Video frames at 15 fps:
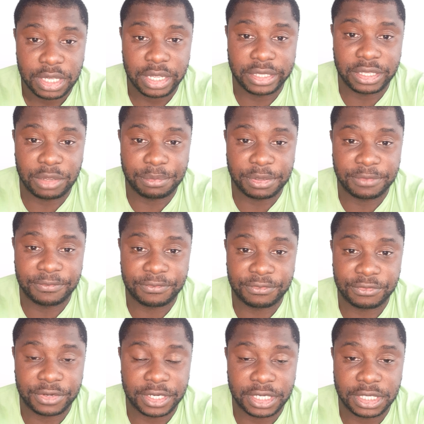and I'll be
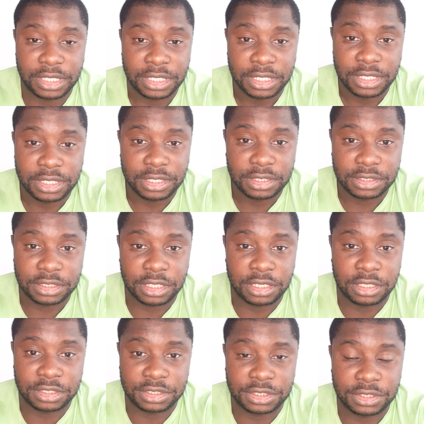free to
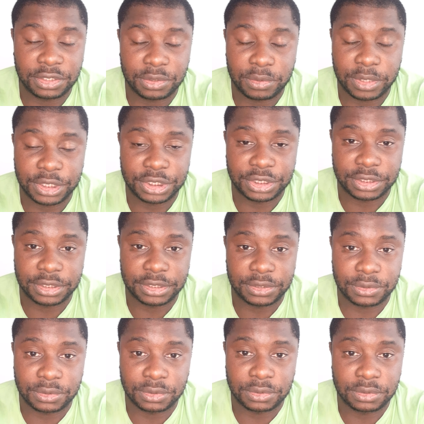answer your questions
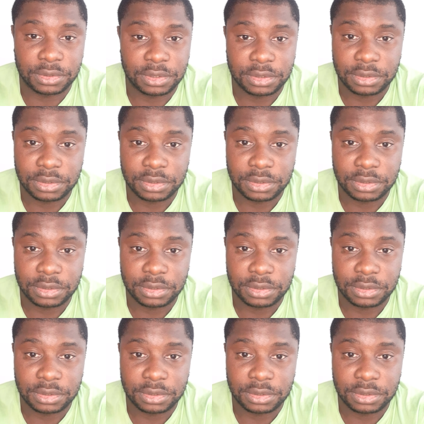or